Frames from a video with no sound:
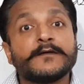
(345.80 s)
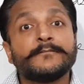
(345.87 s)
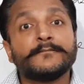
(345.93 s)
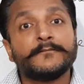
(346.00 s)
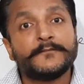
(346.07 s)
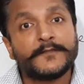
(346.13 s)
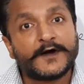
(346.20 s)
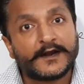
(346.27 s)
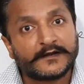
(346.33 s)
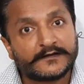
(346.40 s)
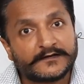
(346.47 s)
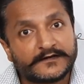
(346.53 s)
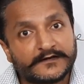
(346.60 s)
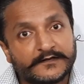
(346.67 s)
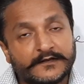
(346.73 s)

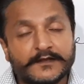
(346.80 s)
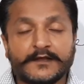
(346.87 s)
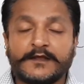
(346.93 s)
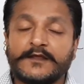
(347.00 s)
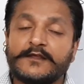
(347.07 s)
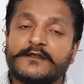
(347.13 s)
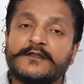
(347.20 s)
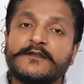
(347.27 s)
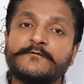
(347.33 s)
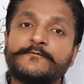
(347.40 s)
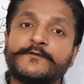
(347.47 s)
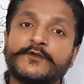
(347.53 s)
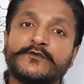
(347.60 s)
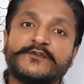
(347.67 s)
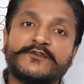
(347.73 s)
But if
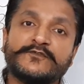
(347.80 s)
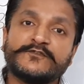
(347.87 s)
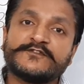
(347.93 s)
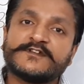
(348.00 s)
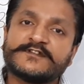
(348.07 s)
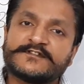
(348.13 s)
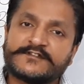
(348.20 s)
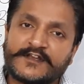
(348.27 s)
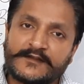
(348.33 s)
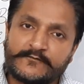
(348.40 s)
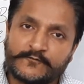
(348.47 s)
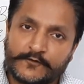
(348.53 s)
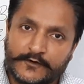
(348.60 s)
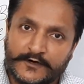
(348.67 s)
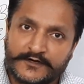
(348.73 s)
you use the same
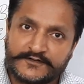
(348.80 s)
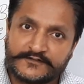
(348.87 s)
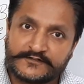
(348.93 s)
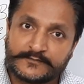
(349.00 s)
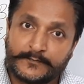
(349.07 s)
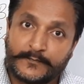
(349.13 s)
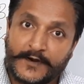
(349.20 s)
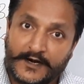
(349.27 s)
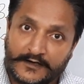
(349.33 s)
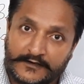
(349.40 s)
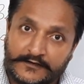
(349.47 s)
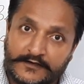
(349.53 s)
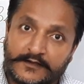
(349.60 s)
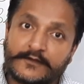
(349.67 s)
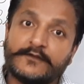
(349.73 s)
words
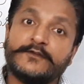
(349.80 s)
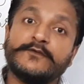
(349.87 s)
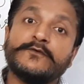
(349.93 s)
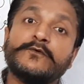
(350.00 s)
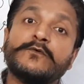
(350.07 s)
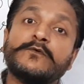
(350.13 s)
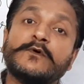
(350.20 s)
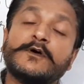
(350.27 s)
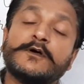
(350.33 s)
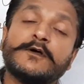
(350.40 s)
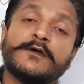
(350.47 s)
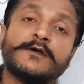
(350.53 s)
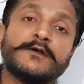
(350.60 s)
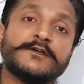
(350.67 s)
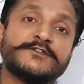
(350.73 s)
but you
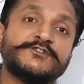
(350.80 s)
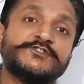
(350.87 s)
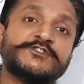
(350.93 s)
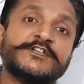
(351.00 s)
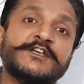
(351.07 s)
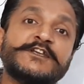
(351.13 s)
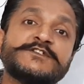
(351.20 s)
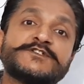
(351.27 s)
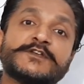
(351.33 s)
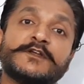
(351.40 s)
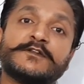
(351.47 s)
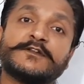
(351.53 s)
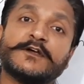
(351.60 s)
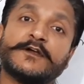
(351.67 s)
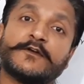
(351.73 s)

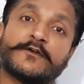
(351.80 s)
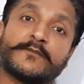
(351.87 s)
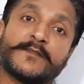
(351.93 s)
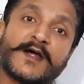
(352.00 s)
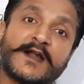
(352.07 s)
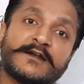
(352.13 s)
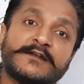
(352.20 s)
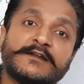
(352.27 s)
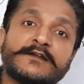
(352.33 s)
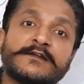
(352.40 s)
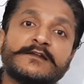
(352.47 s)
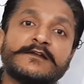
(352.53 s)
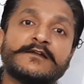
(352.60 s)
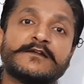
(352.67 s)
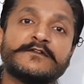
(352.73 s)
change the
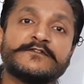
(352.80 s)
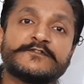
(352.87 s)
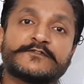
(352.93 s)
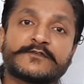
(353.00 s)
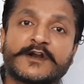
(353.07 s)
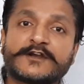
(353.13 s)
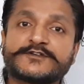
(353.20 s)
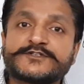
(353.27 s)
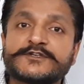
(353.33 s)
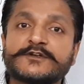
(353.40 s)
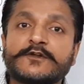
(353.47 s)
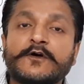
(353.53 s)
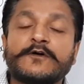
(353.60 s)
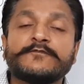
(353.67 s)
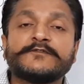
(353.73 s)
grammatical
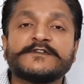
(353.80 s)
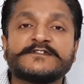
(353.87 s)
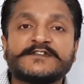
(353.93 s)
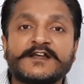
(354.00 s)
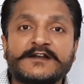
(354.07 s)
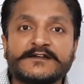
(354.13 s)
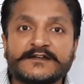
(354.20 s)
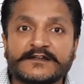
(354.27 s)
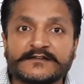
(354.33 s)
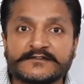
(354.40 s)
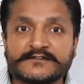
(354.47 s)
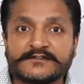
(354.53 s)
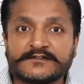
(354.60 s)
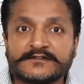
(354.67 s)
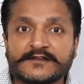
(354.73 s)
construction of the
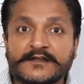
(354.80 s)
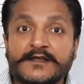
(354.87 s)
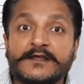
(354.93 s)
sentence,